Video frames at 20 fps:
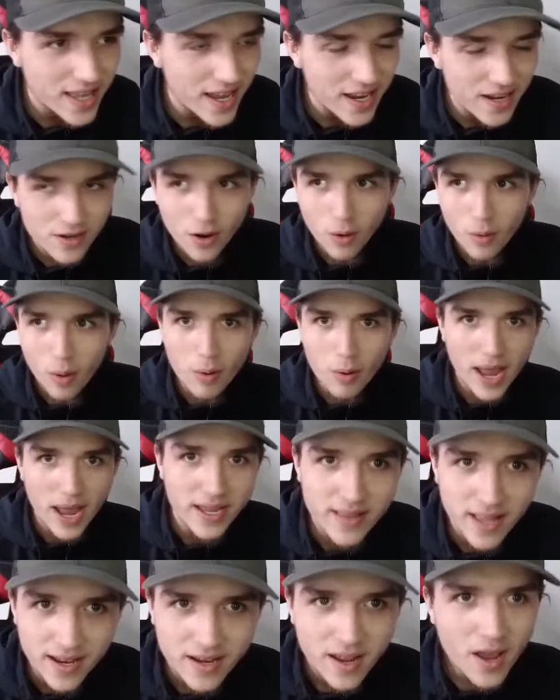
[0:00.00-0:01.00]
and go,
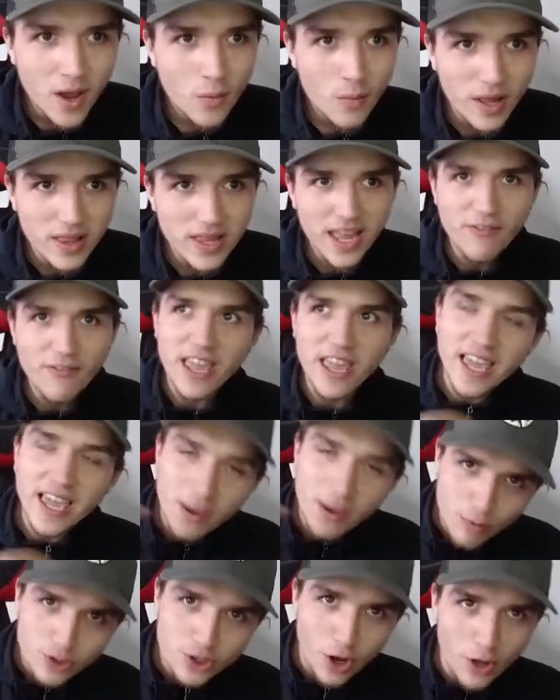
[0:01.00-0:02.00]
okay, then. Well, if
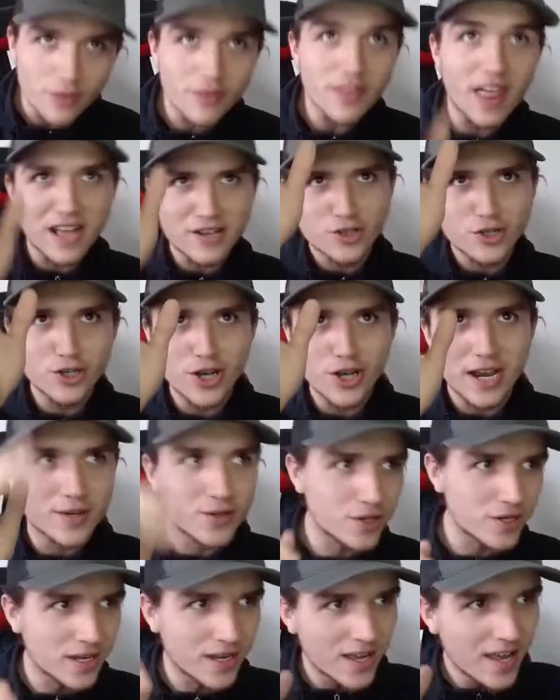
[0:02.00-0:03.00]
he was on that
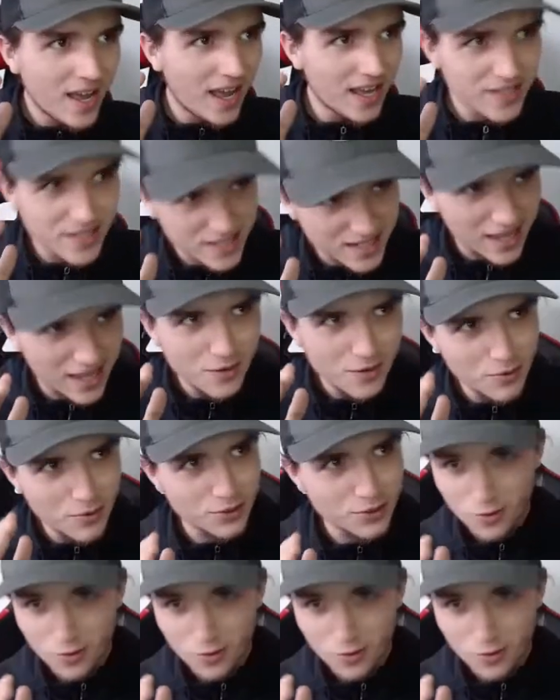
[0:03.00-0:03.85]
trajectory and Salah was